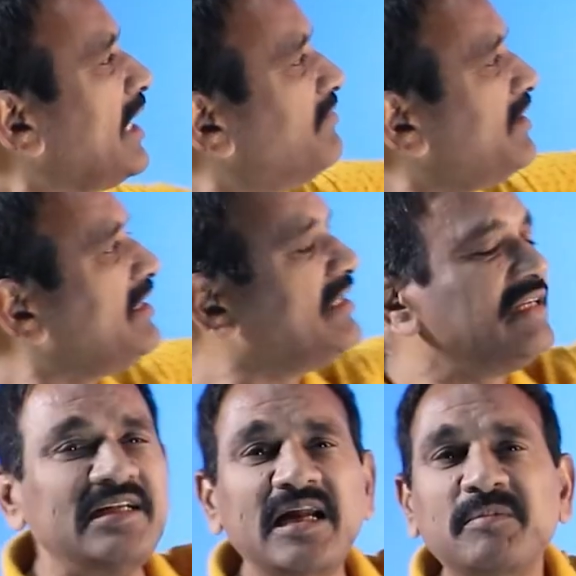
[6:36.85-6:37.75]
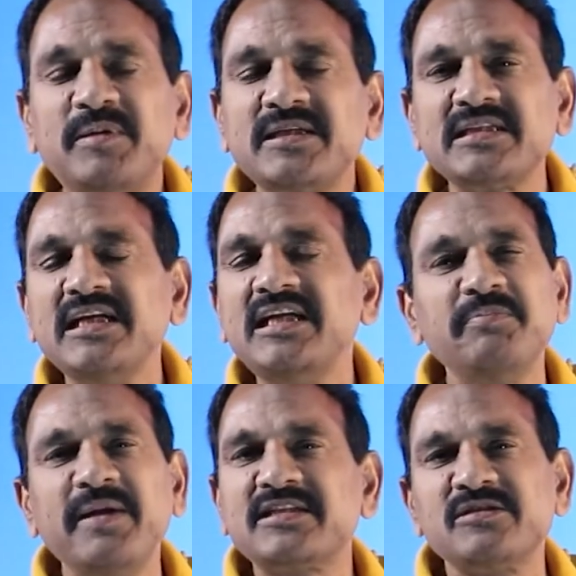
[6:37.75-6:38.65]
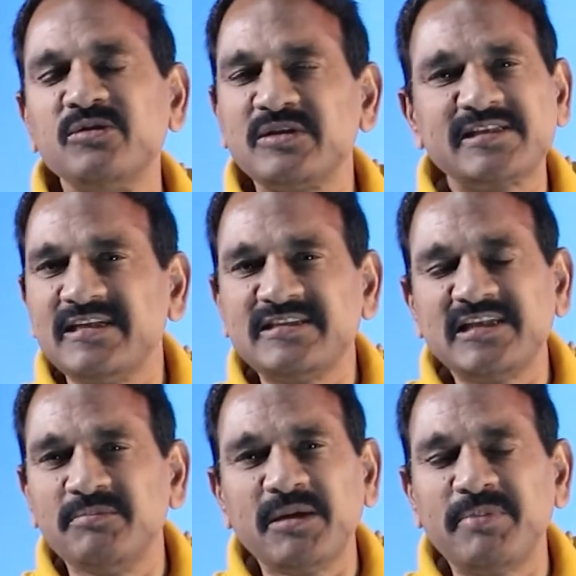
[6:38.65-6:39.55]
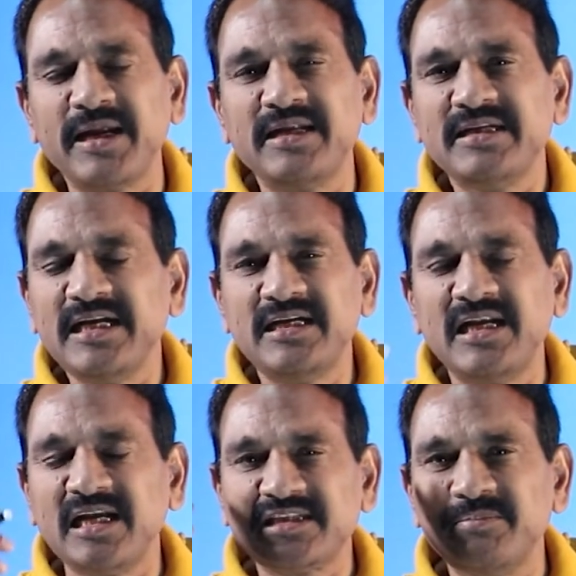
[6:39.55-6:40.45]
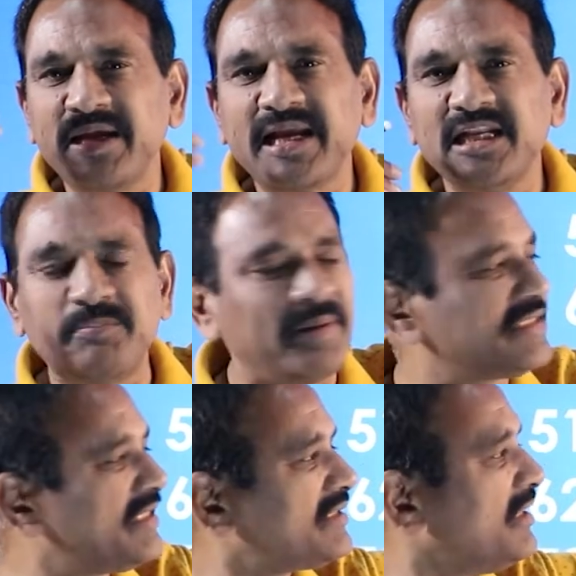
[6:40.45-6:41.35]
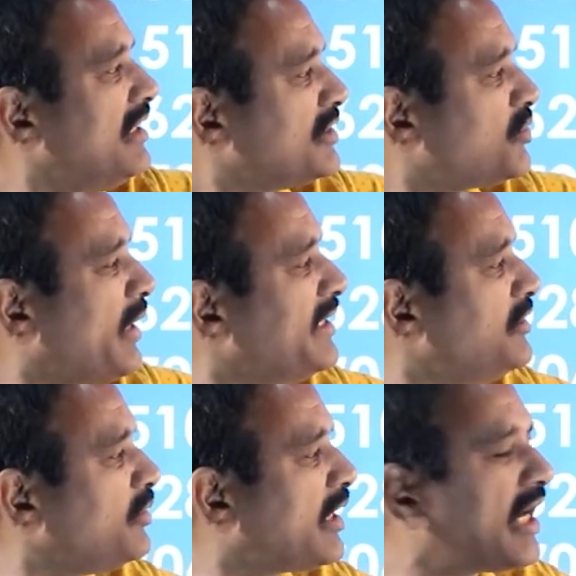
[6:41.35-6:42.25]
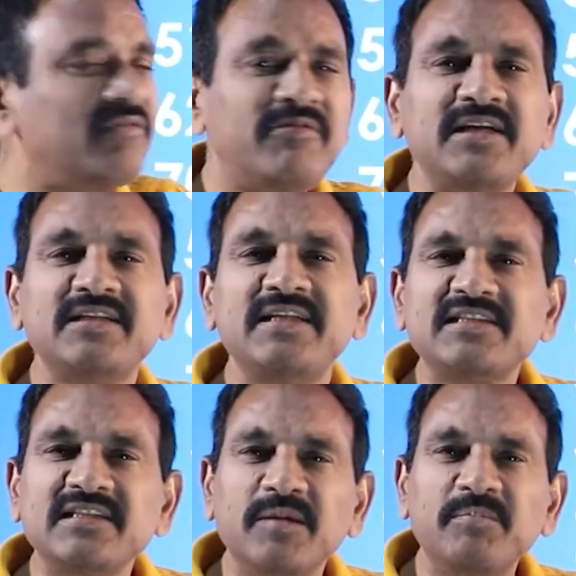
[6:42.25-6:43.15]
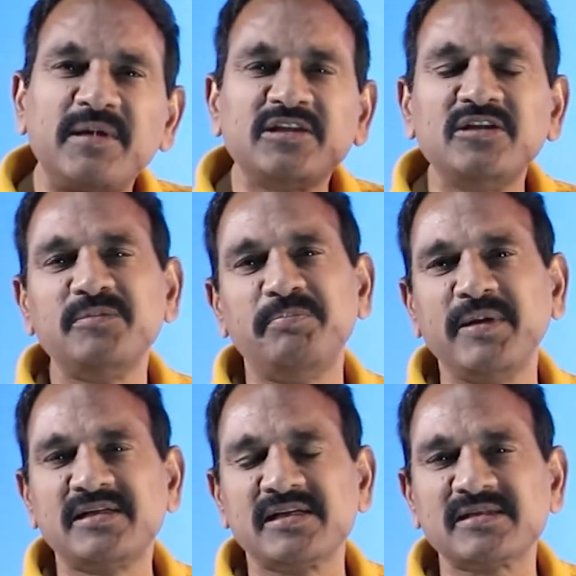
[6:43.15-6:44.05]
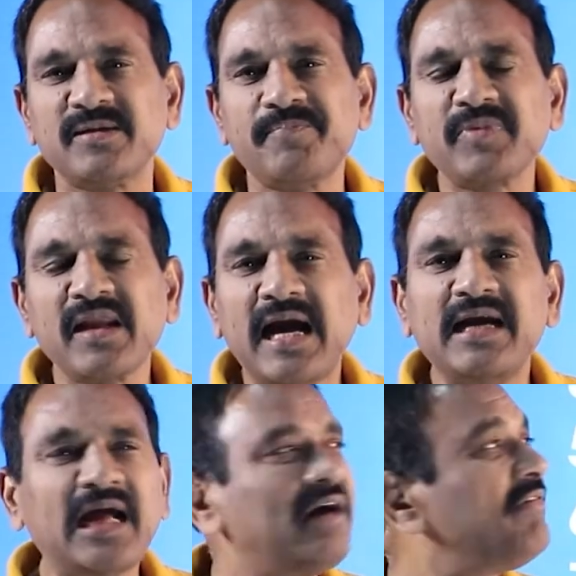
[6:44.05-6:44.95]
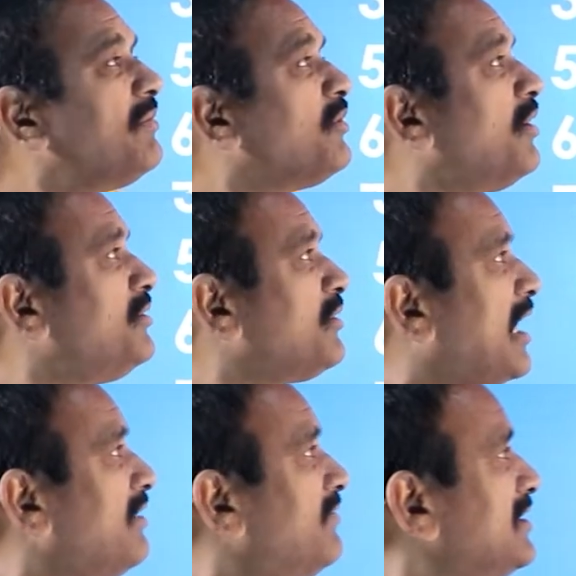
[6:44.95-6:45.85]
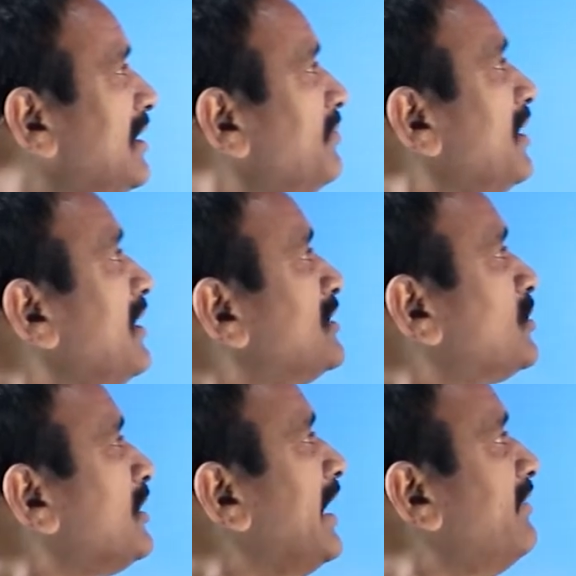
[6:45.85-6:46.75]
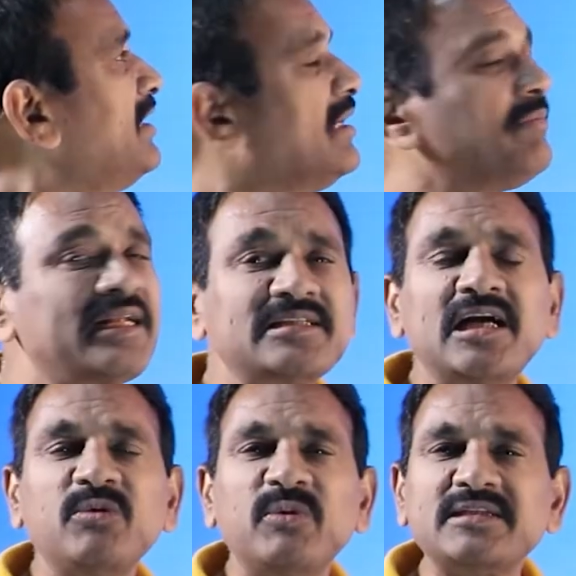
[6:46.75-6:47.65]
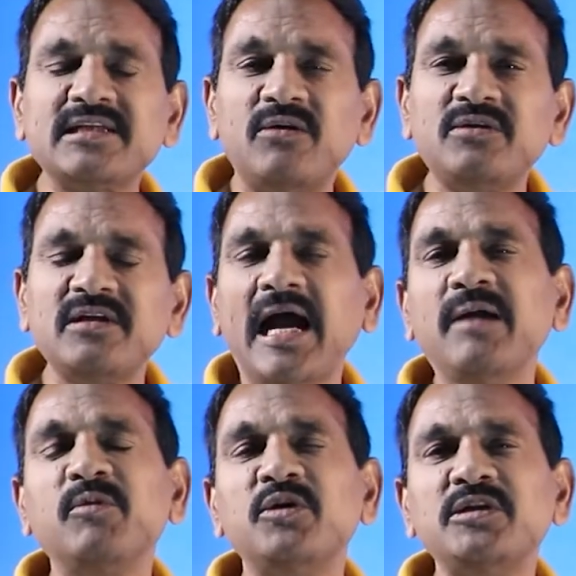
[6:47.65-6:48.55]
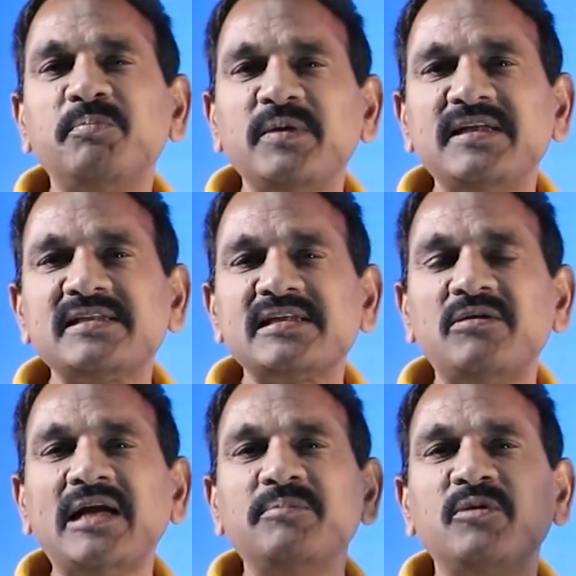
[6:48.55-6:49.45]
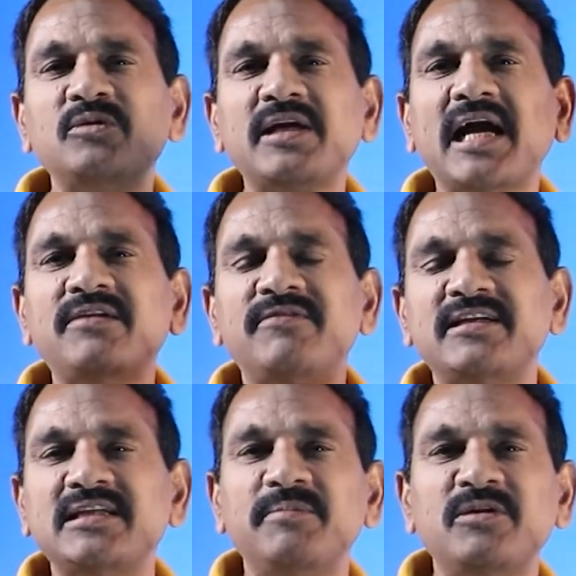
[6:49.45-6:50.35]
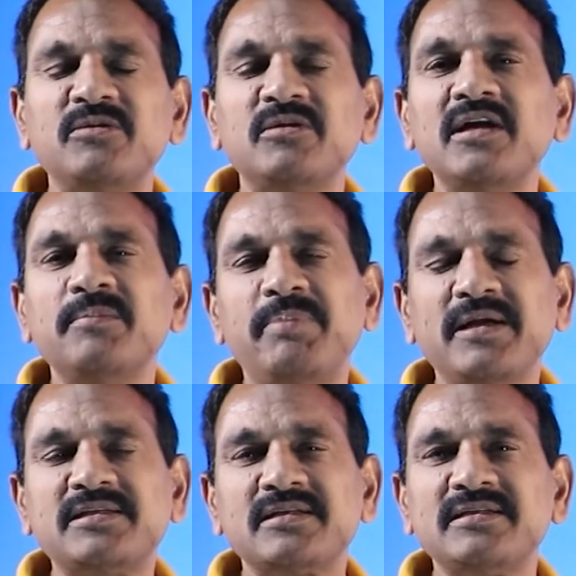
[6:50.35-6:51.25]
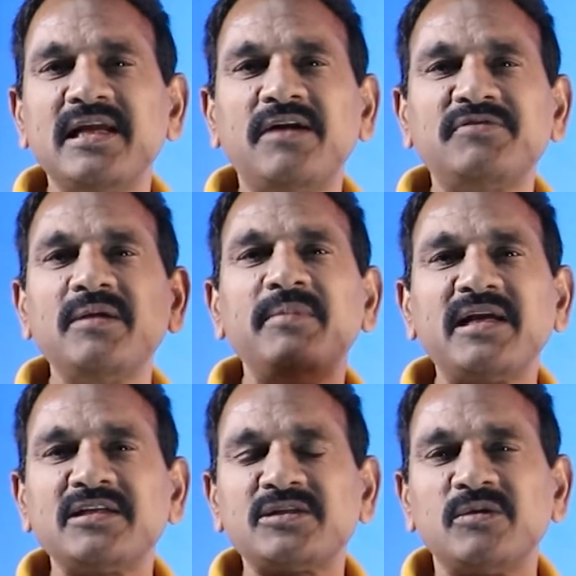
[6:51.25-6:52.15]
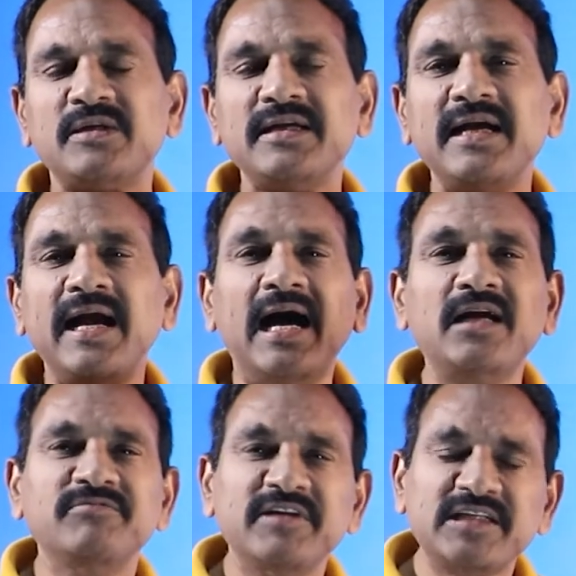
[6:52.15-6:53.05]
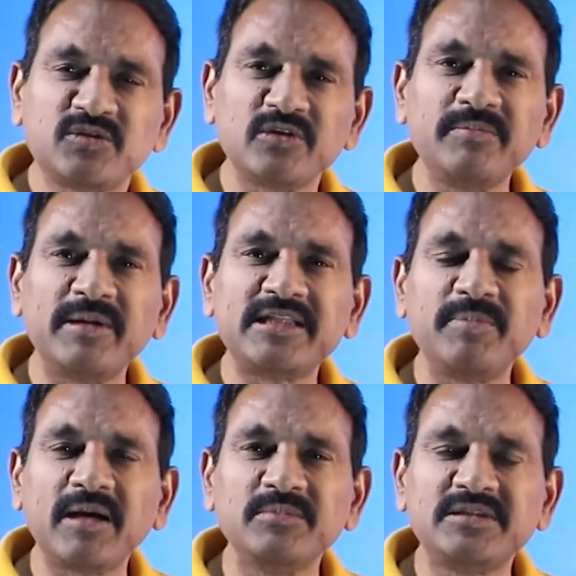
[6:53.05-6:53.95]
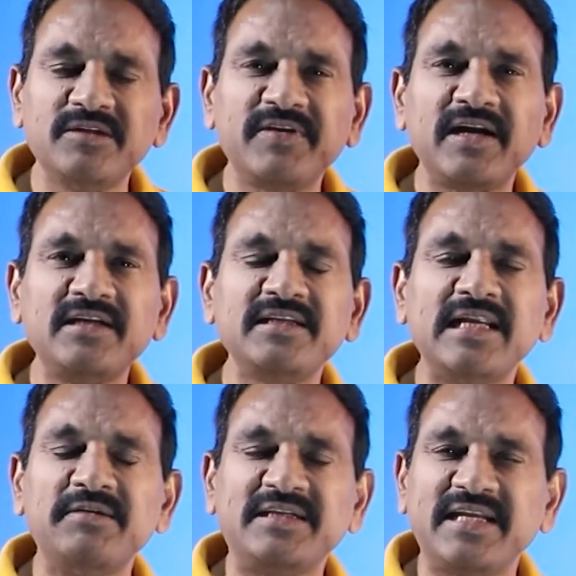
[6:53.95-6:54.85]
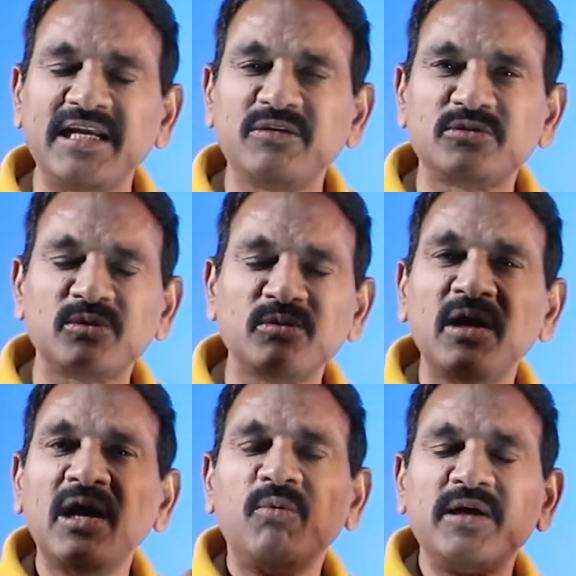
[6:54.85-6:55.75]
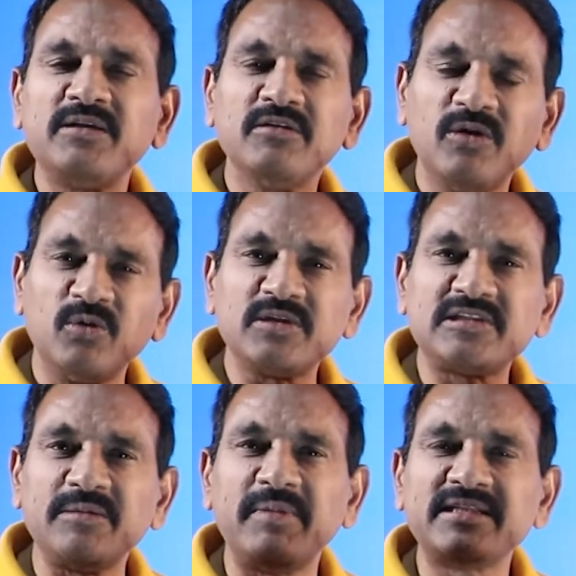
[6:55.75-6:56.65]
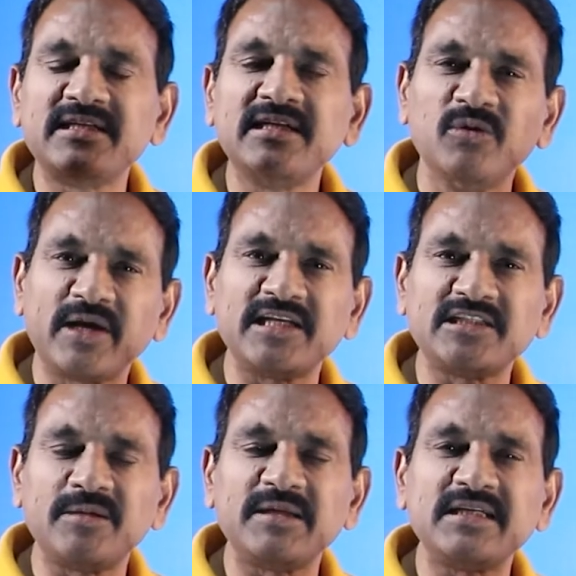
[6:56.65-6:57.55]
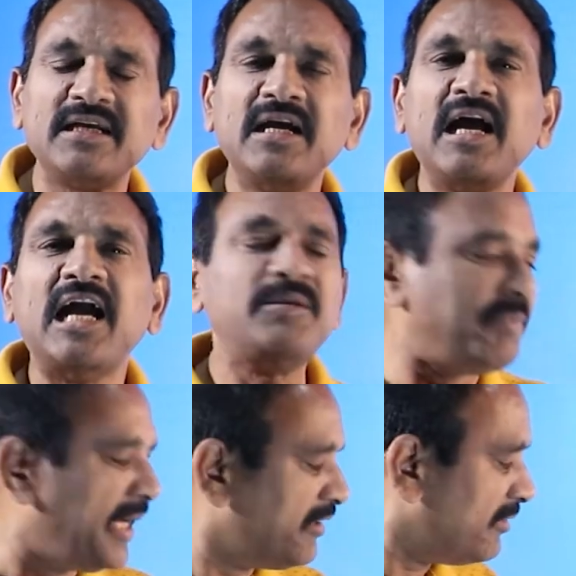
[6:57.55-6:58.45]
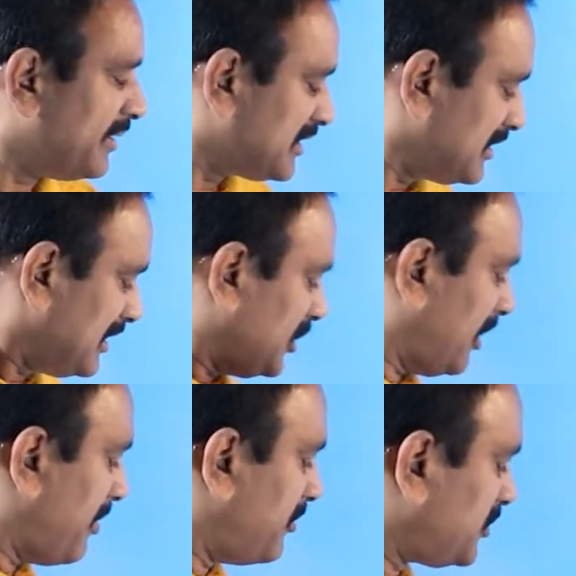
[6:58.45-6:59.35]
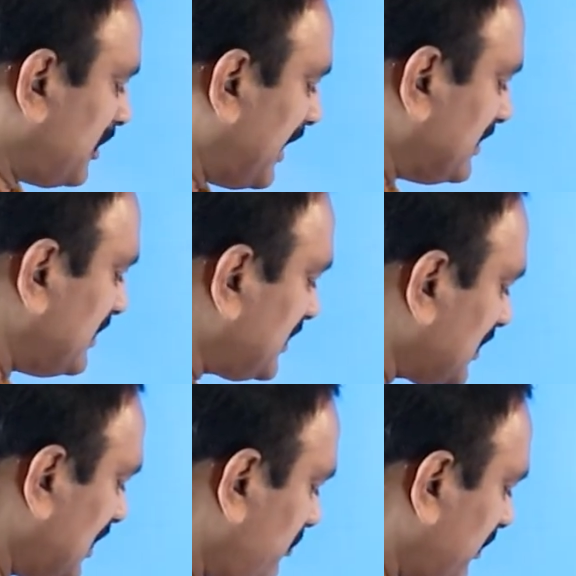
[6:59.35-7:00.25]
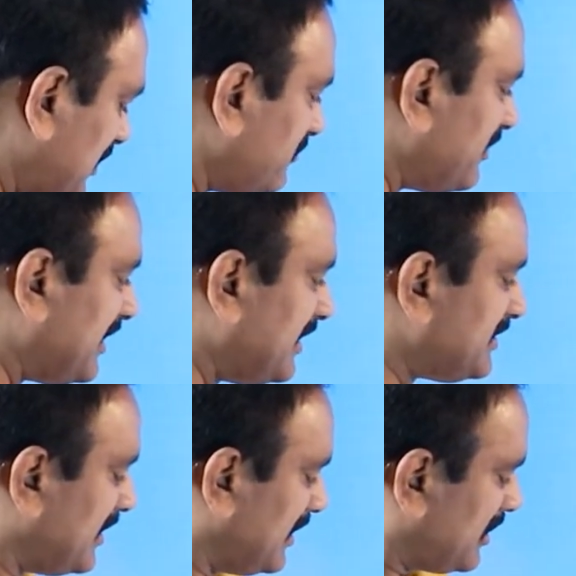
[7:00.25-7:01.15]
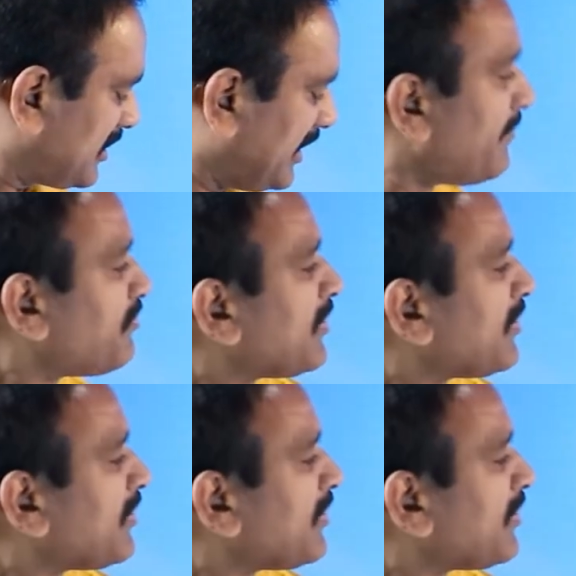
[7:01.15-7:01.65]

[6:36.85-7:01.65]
every numbers, it makes no sense in my brain. It doesn't make any pictures. So I need to convert these numbers into pictures. And how I'm going to convert them? So every number has got one sound. I'm going to put the sound. I'm going to convert them into picture. Thereafter, I make a story. And where story method becomes difficult, then I will take you through one LOSIM method, location method, and POV method. You'll be able to learn this method very easily, right?